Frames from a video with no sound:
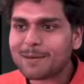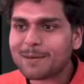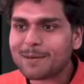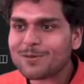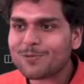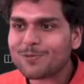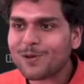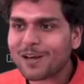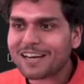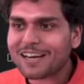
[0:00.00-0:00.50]

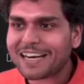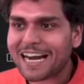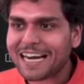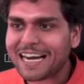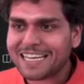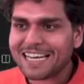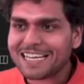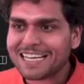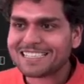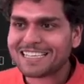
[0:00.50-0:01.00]
you are
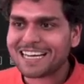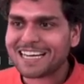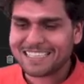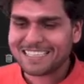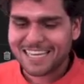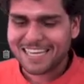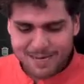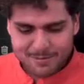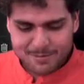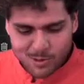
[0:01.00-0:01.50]
writing set
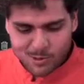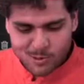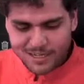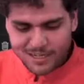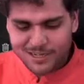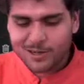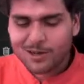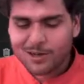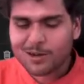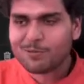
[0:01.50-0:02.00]
timeout in
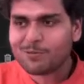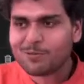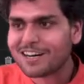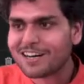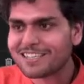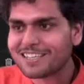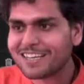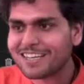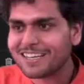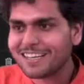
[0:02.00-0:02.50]
your
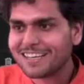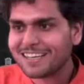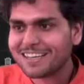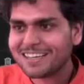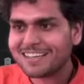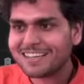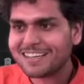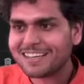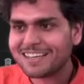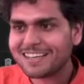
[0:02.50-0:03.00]
function,
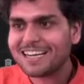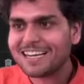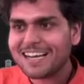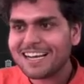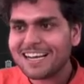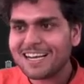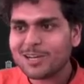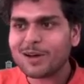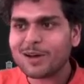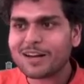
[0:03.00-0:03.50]
right?
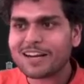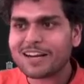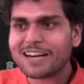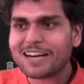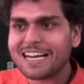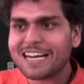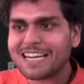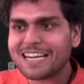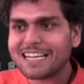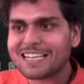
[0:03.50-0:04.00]
You are
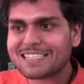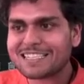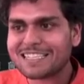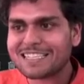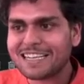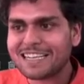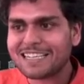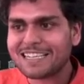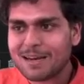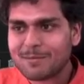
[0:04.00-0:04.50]
writing this set
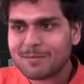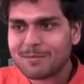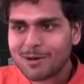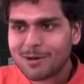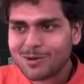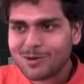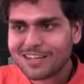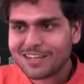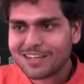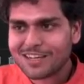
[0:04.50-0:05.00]
timeout.
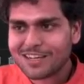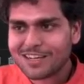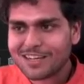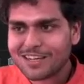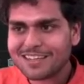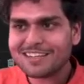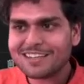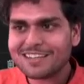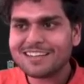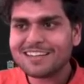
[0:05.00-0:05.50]

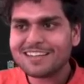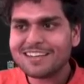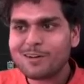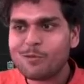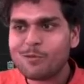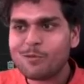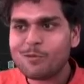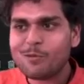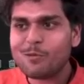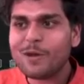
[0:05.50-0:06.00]

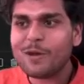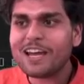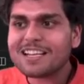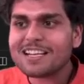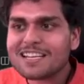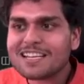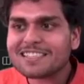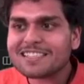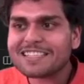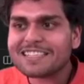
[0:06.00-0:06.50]
Where is
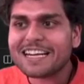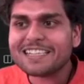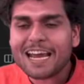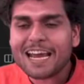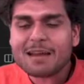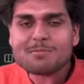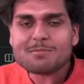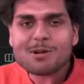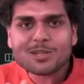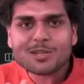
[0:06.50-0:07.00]
this set
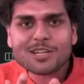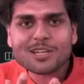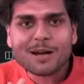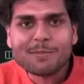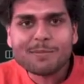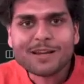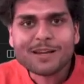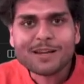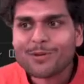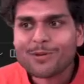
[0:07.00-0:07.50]
timeout coming
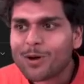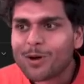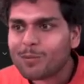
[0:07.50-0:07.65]
from?